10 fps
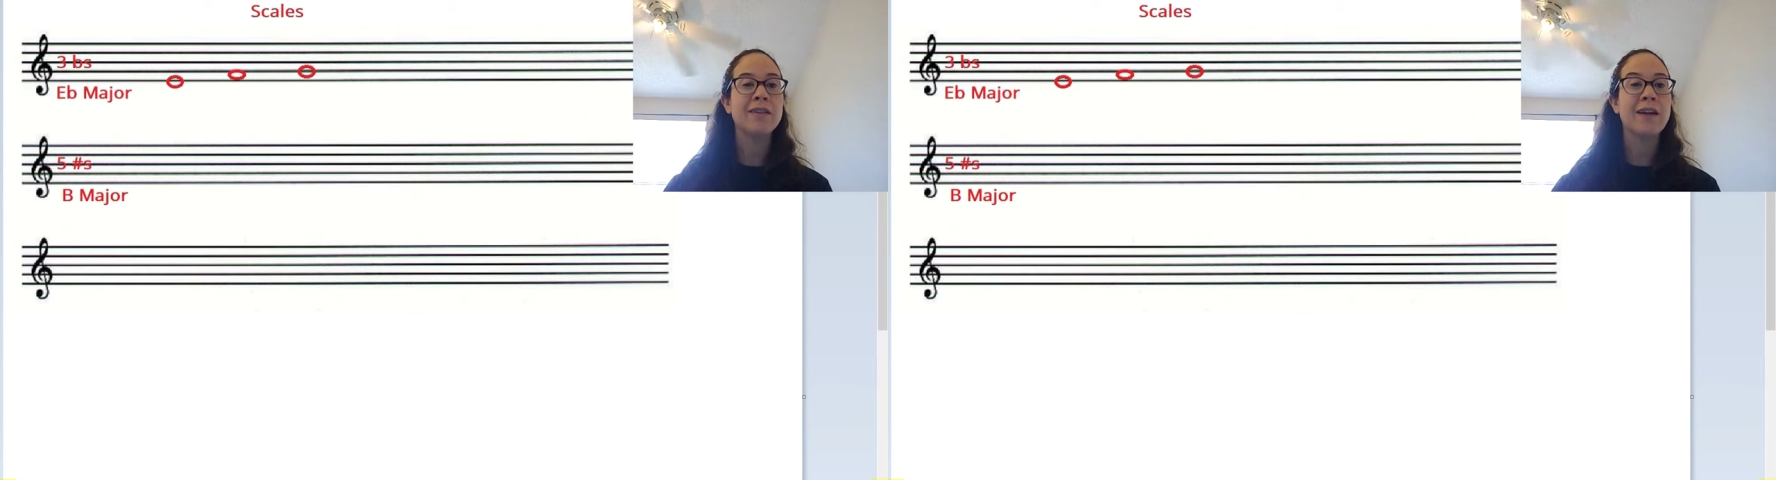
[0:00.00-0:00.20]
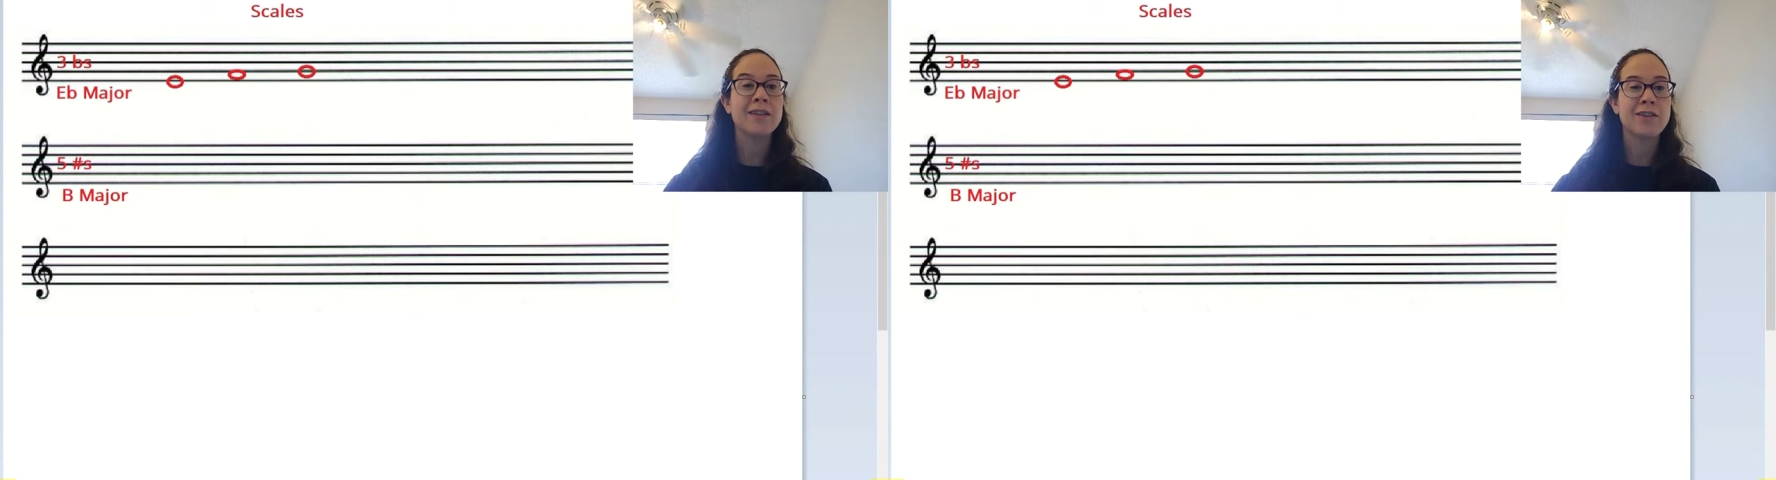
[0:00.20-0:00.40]

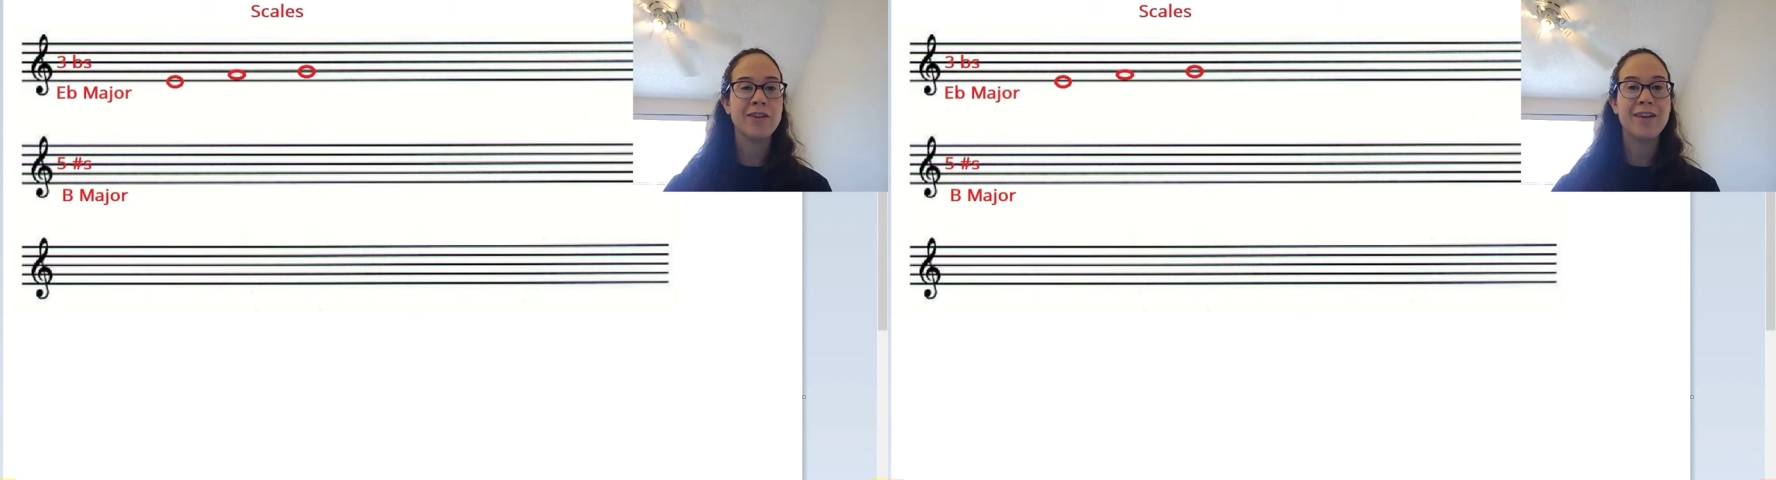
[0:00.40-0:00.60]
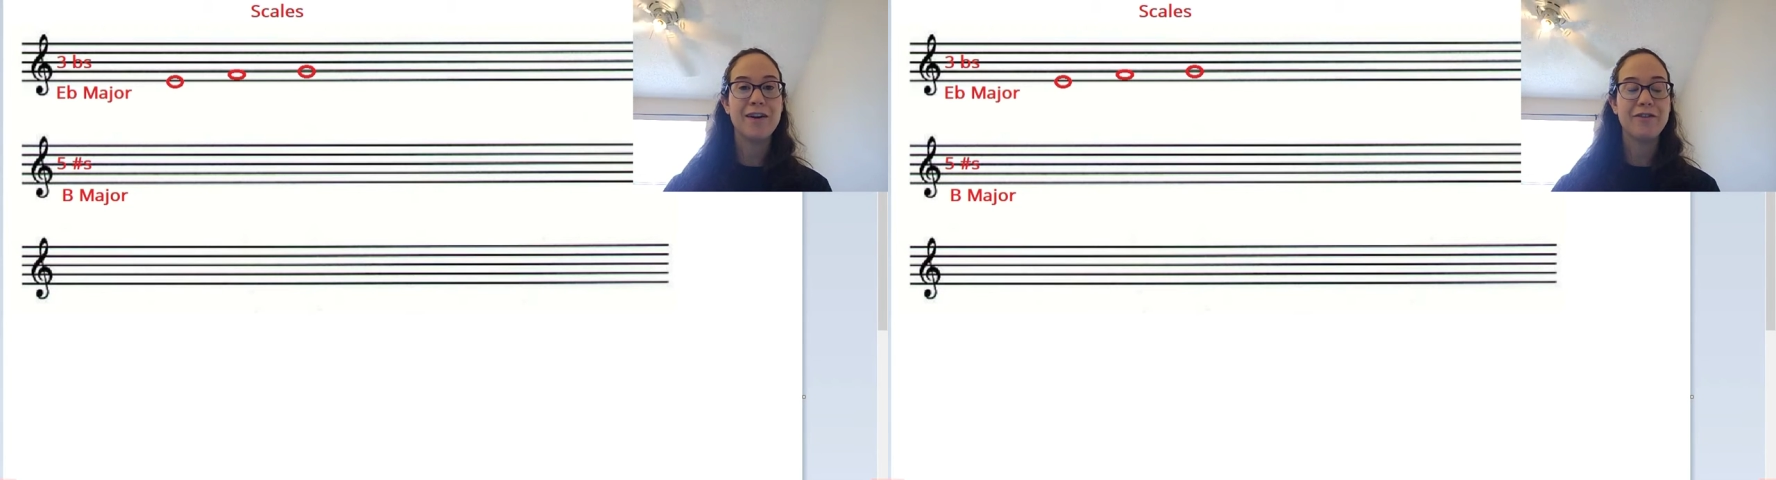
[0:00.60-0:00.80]
that's good
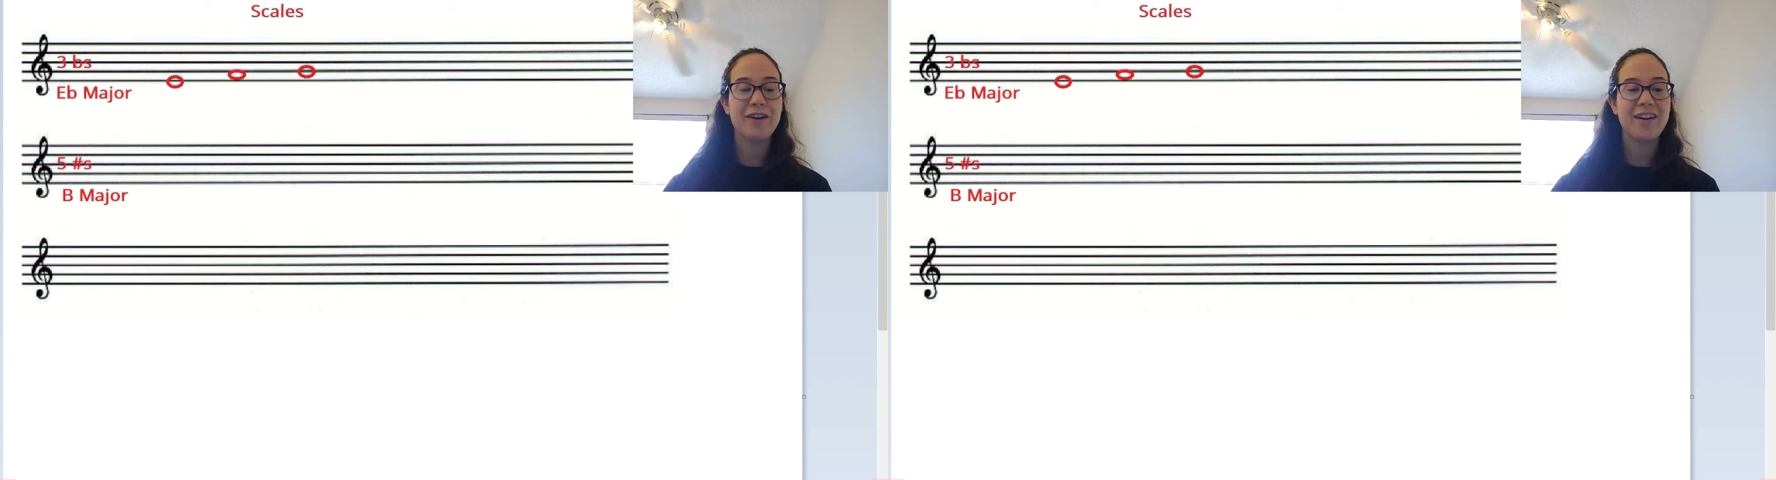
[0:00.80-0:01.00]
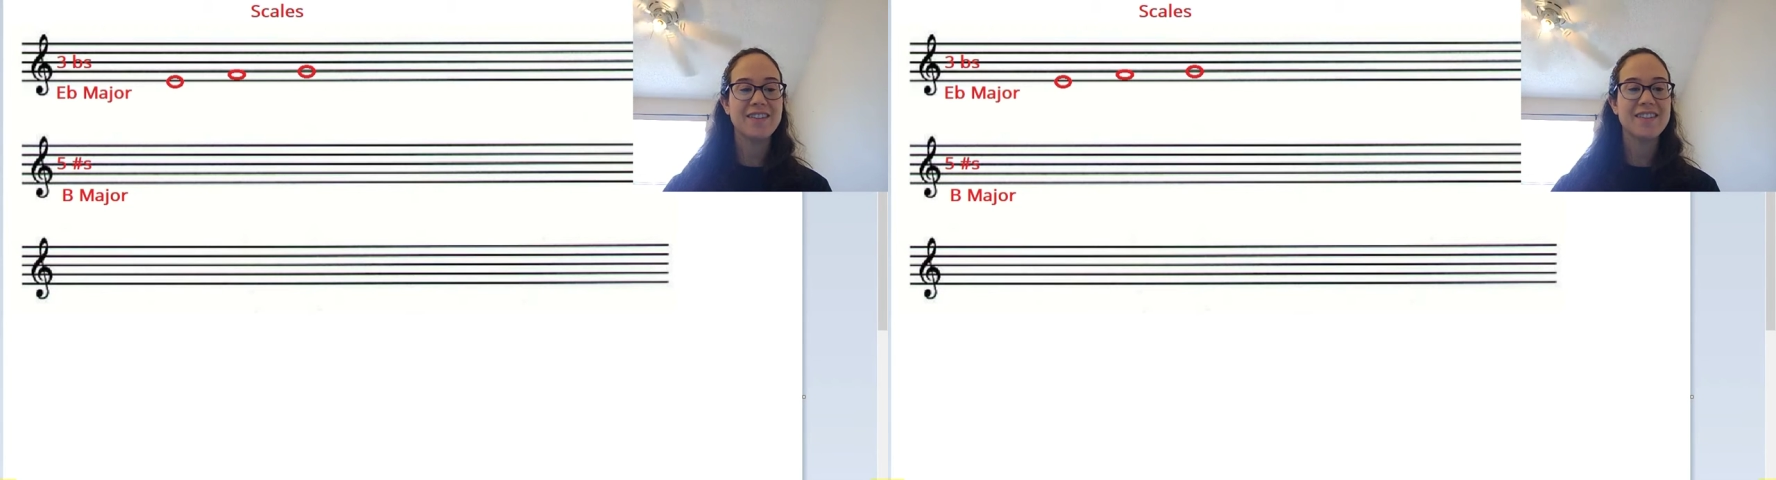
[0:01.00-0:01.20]
enough for
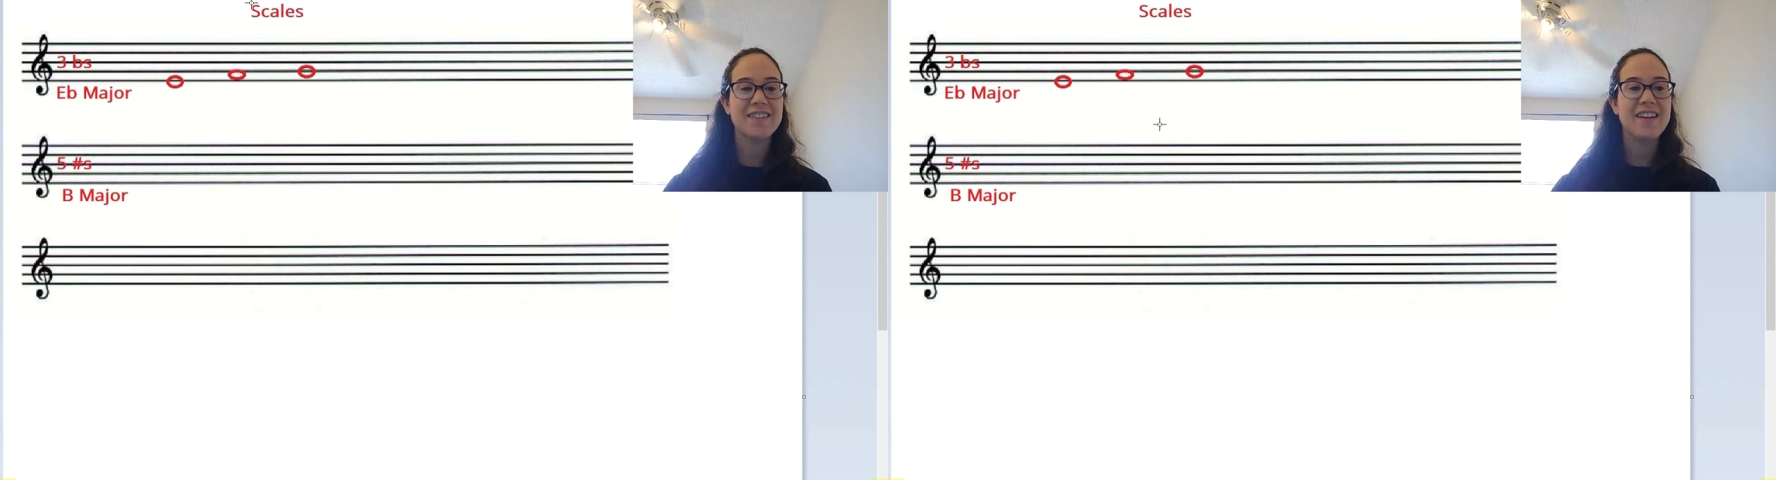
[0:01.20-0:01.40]
us.